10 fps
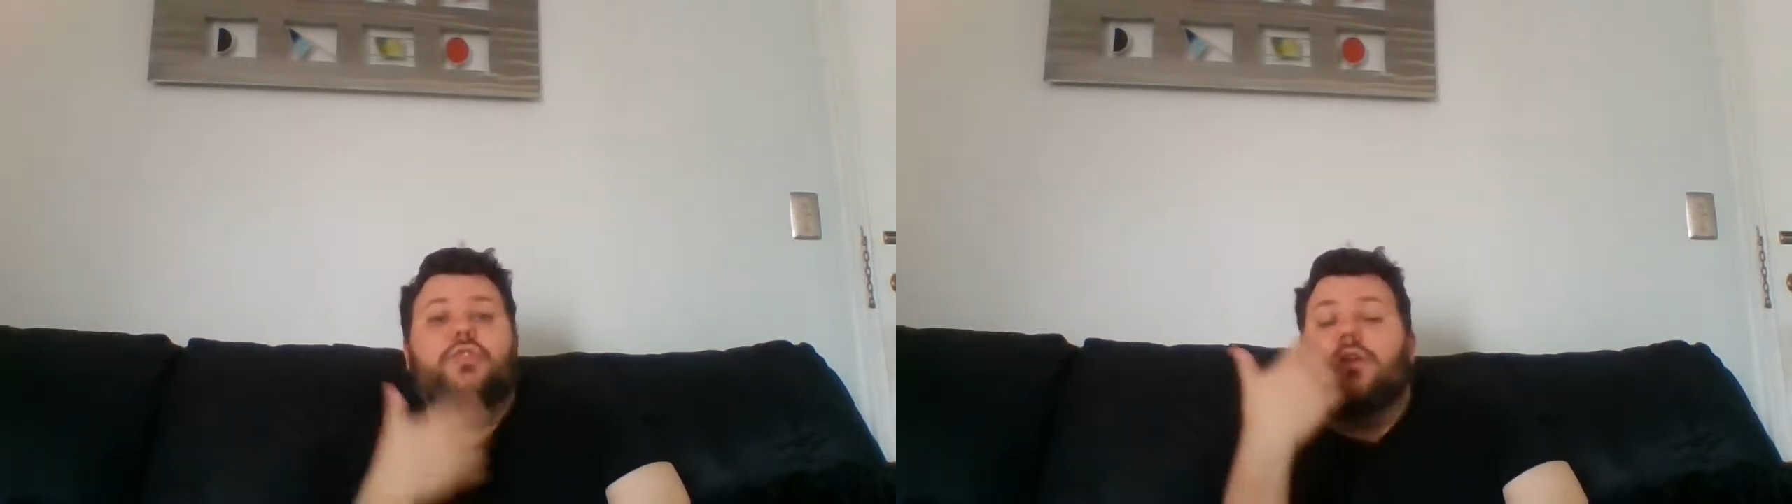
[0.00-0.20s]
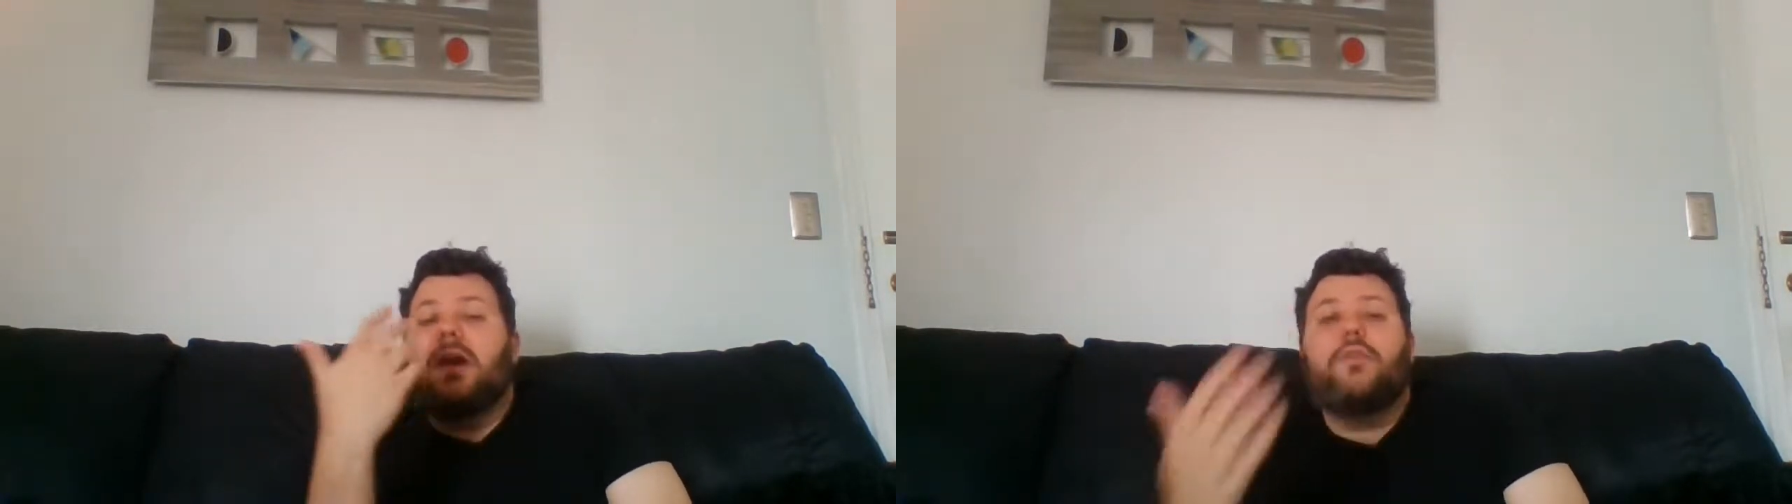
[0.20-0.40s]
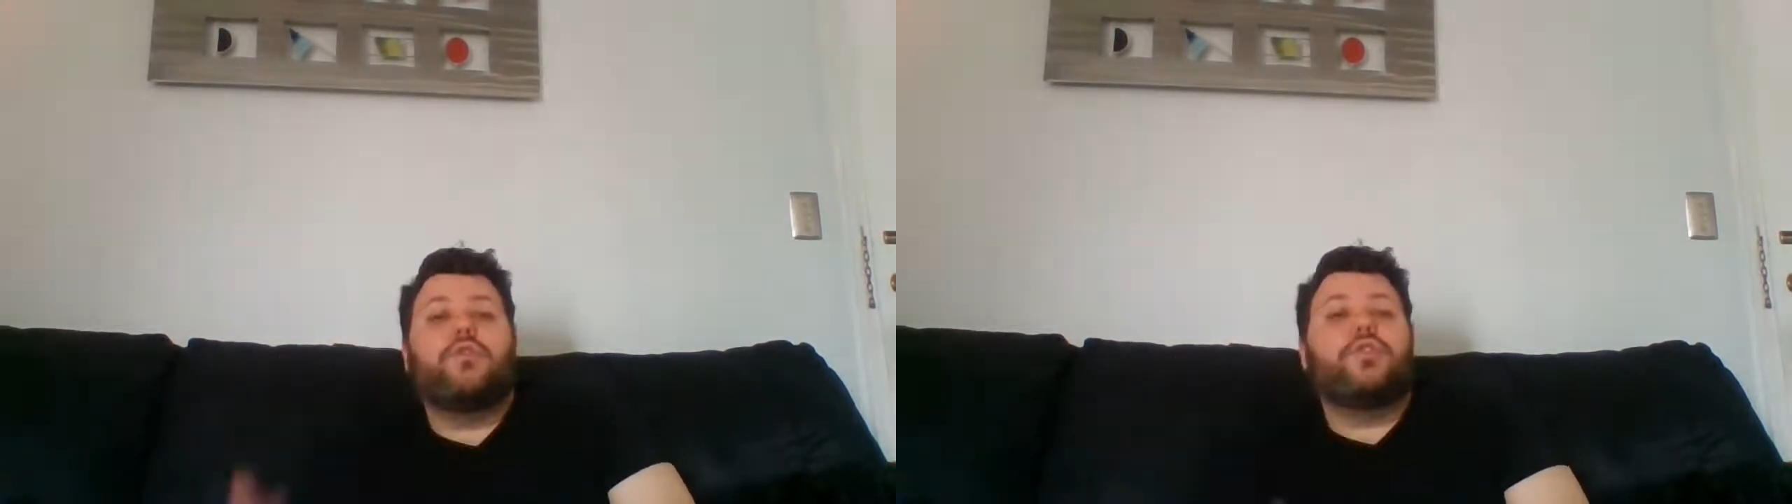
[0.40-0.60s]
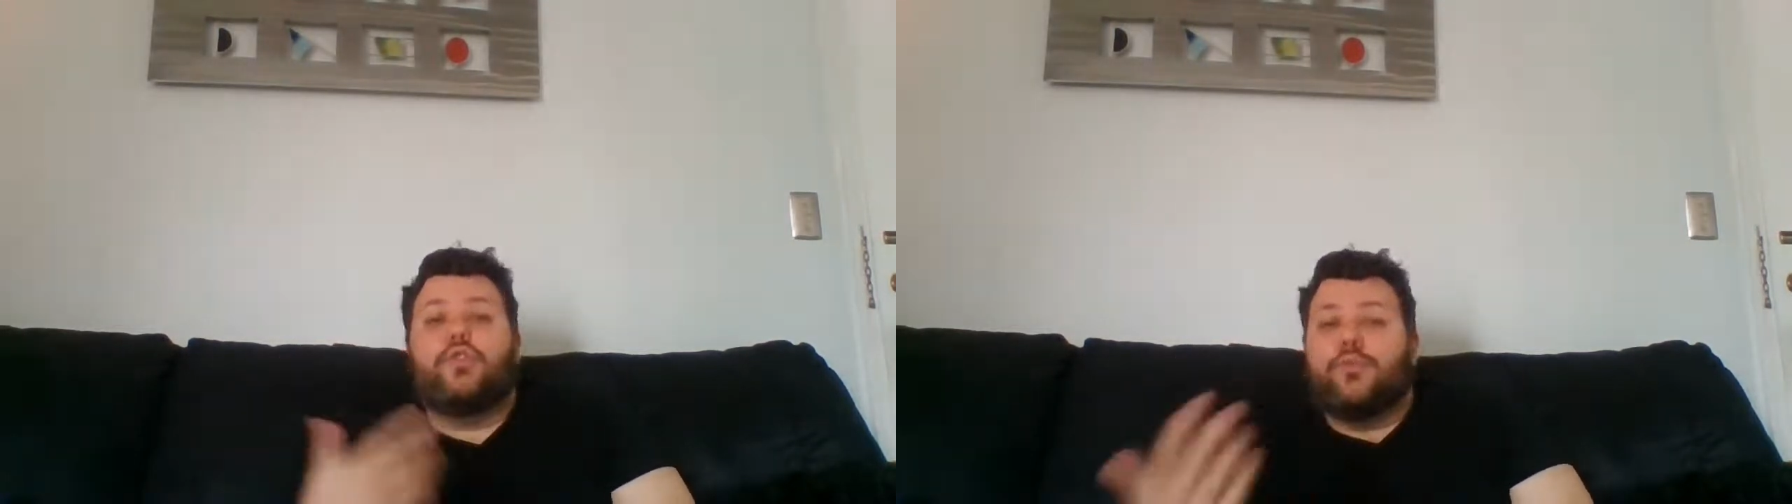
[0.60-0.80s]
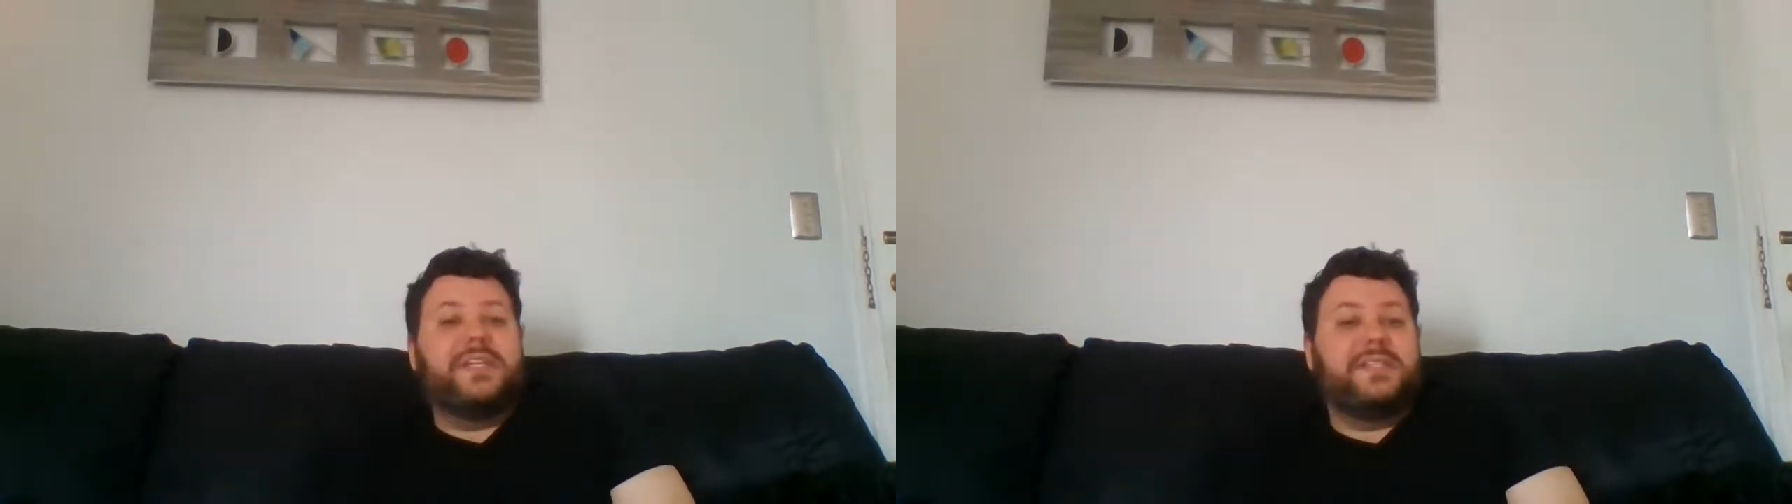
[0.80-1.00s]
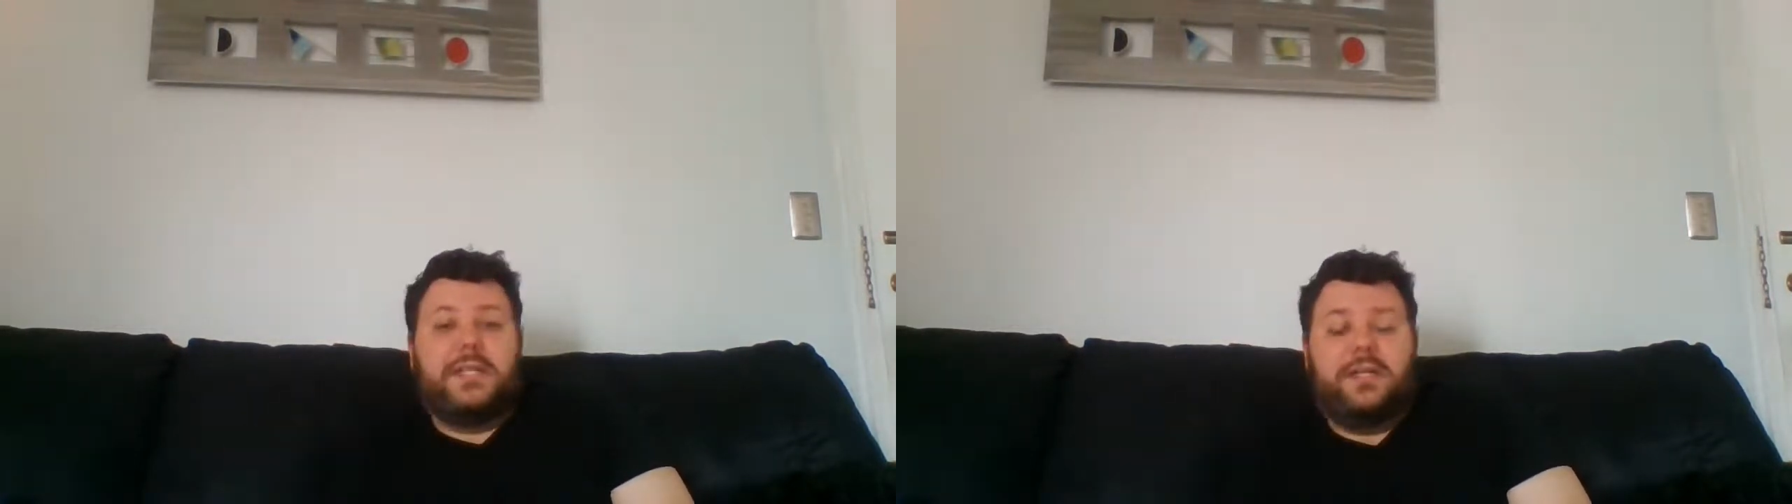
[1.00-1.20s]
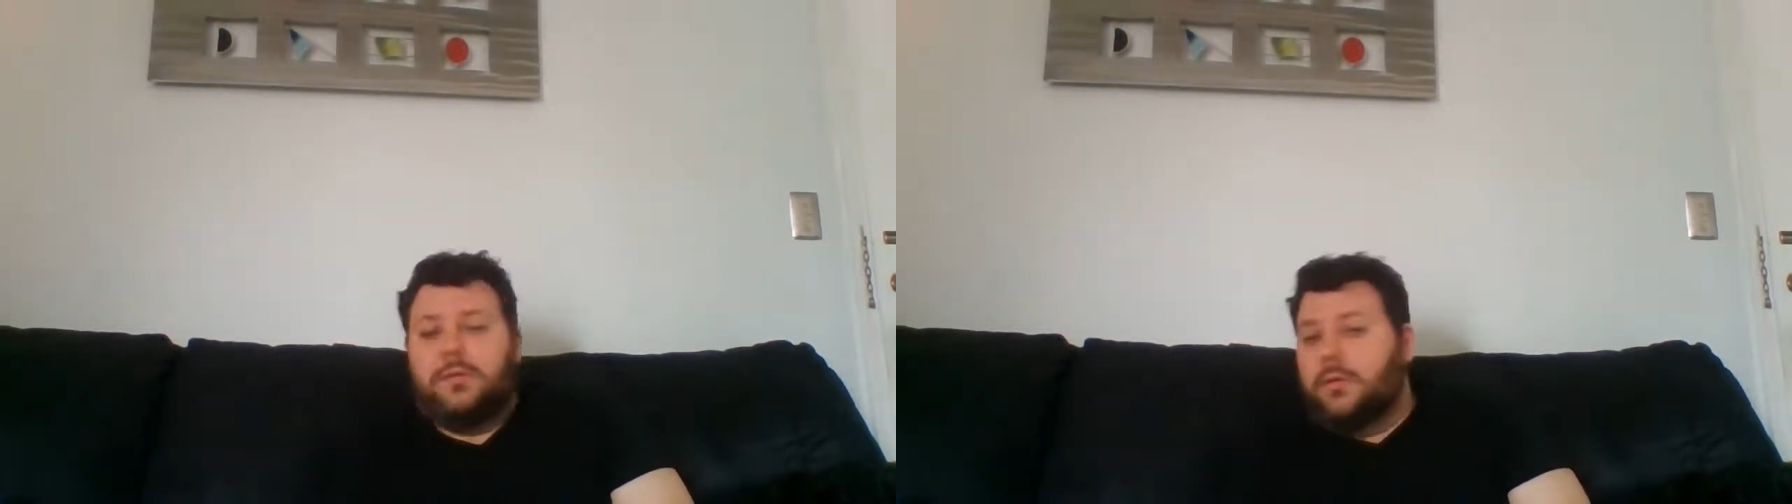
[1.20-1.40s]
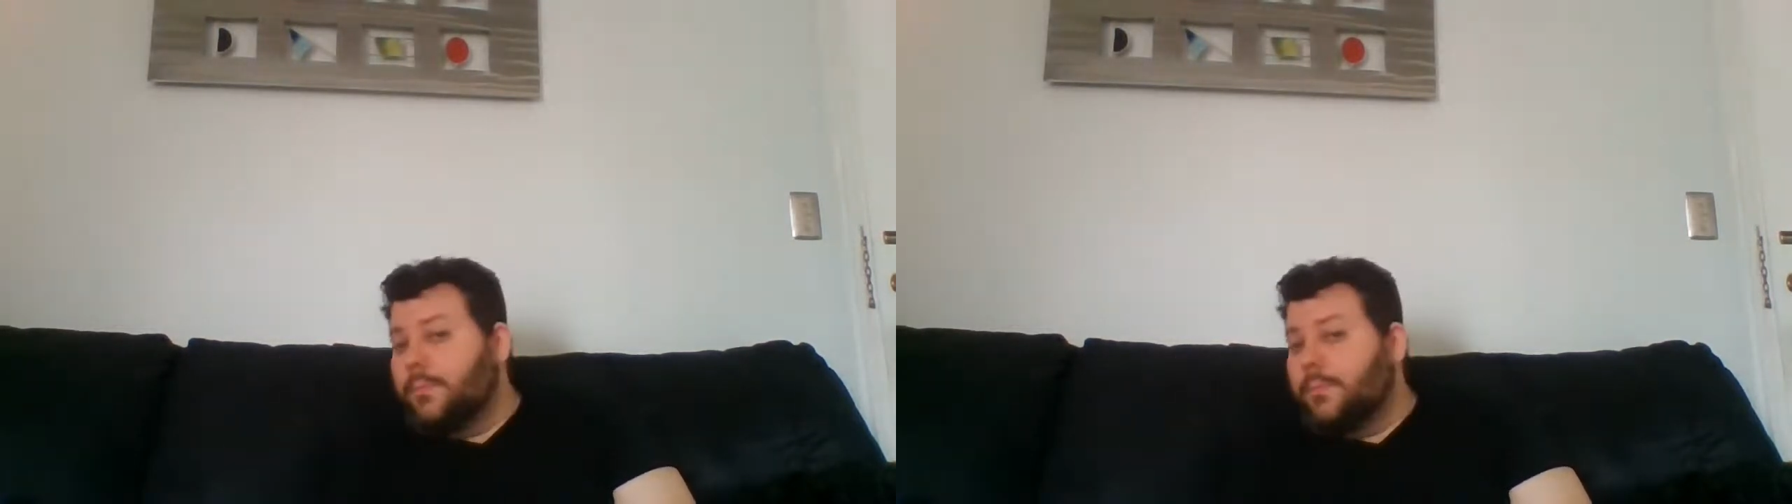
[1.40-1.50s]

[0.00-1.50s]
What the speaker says: your reasoning,